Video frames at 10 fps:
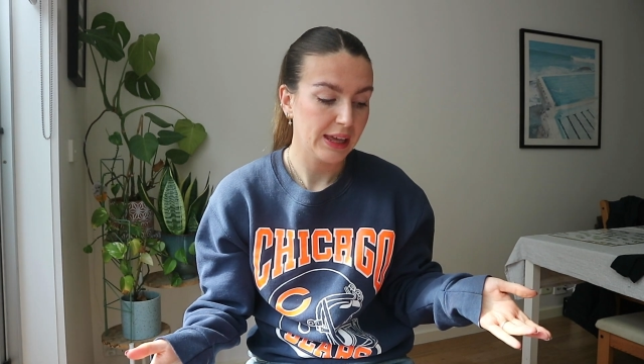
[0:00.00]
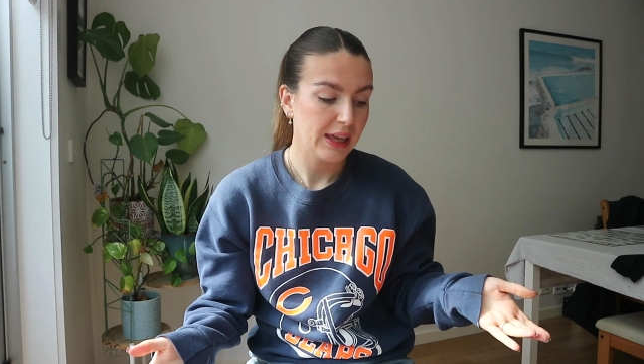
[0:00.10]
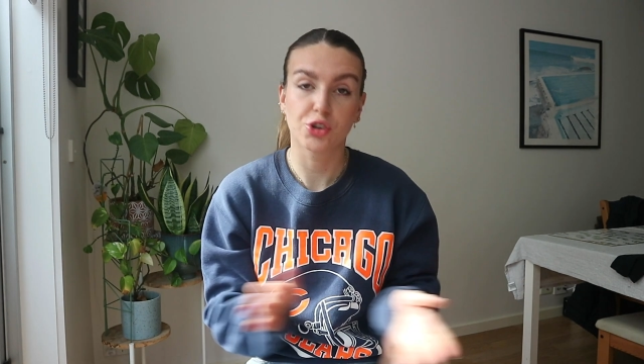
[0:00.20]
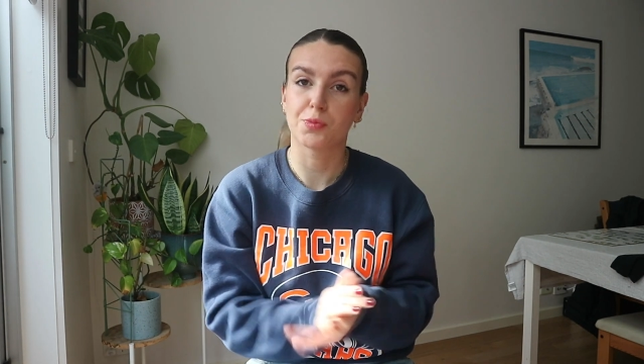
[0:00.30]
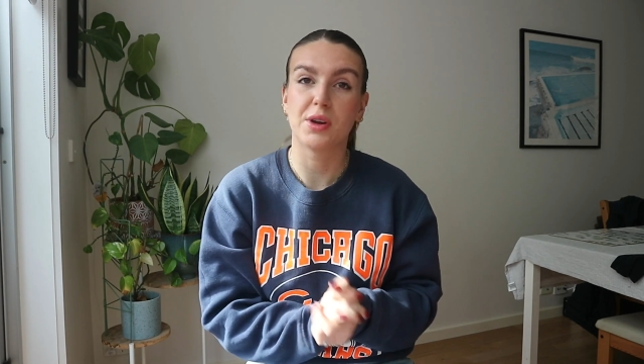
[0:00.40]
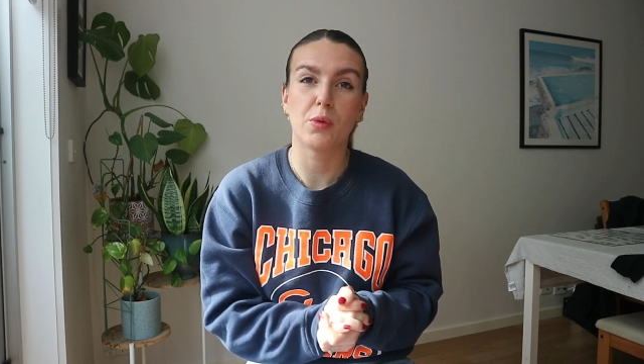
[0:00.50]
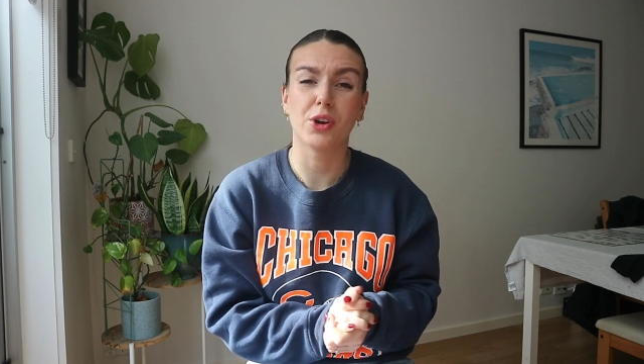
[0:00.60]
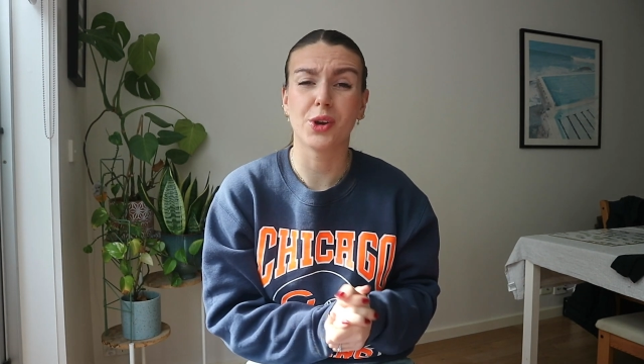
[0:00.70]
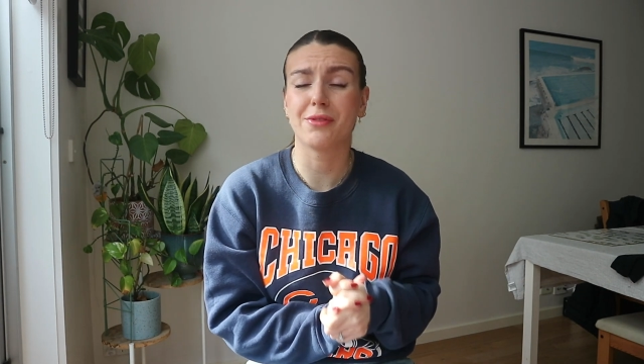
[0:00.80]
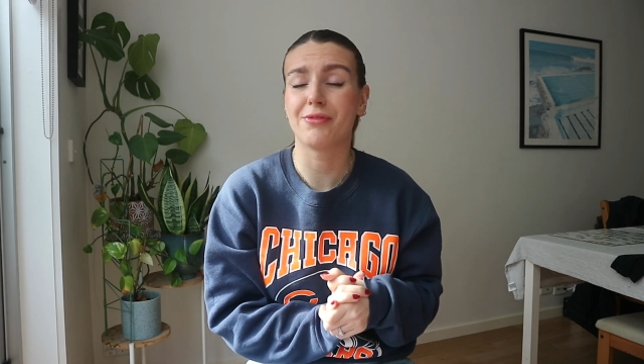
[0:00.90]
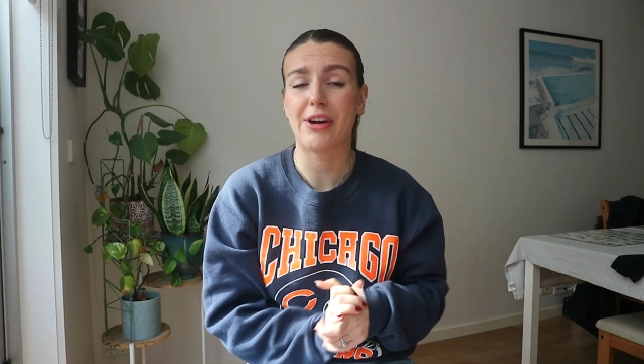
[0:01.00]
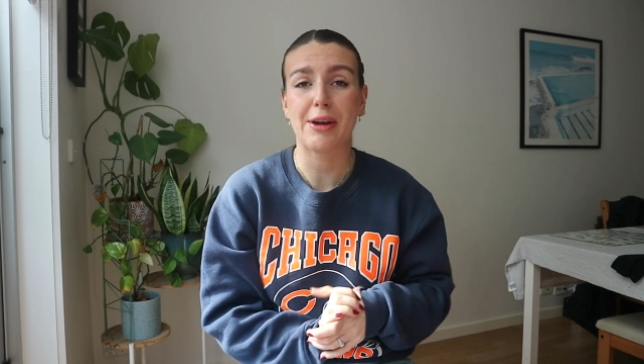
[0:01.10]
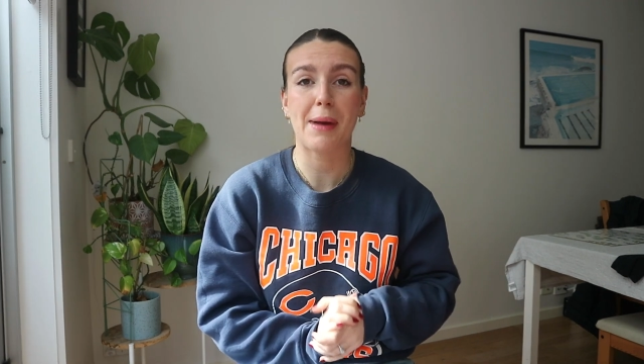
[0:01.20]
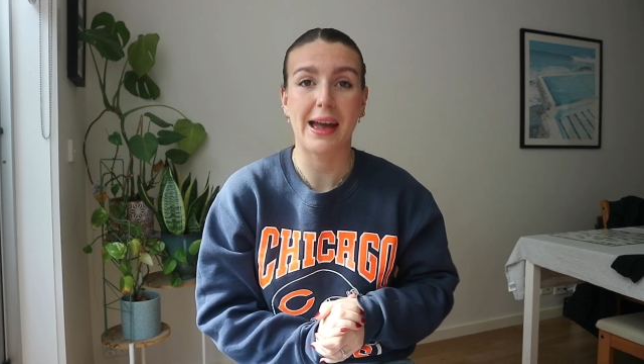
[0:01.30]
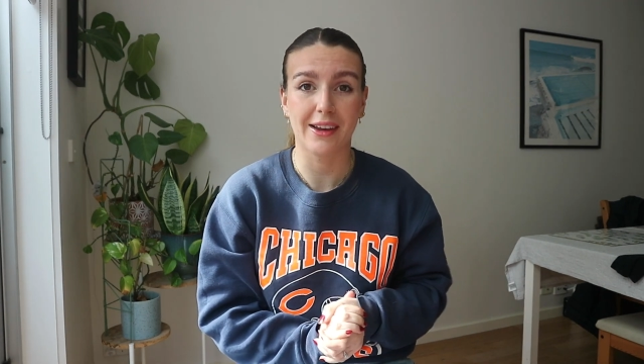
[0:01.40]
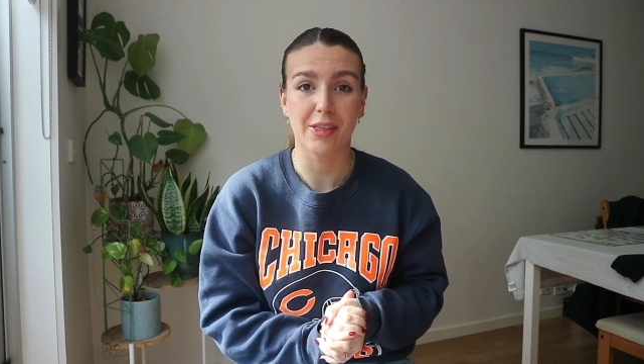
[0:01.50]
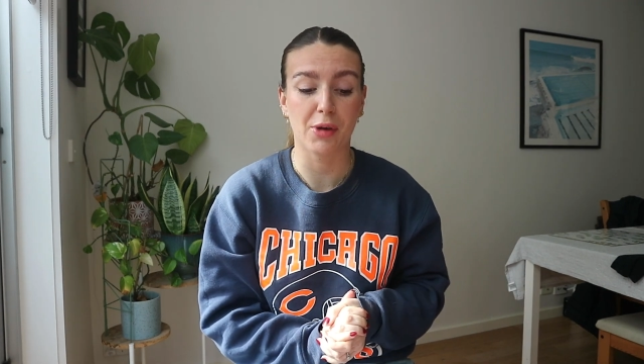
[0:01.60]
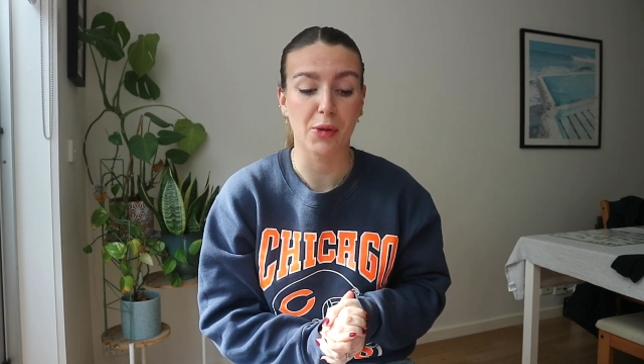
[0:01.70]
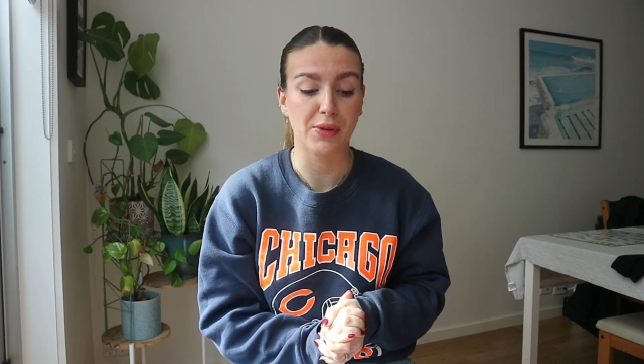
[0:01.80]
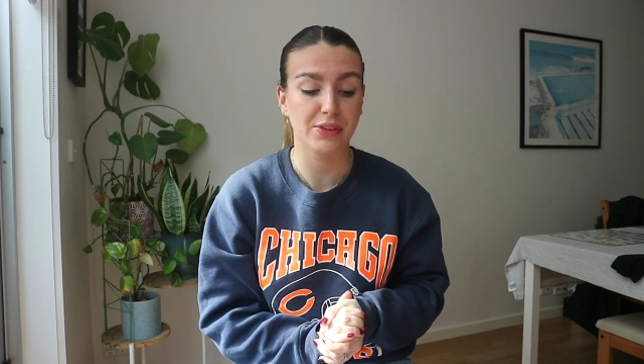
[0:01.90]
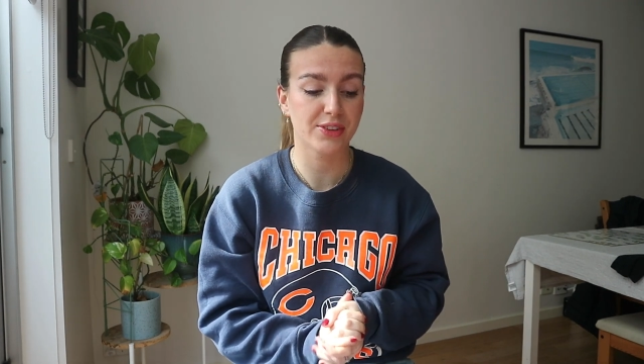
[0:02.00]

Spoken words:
Just to pre-warn you, I'm very pale at the moment,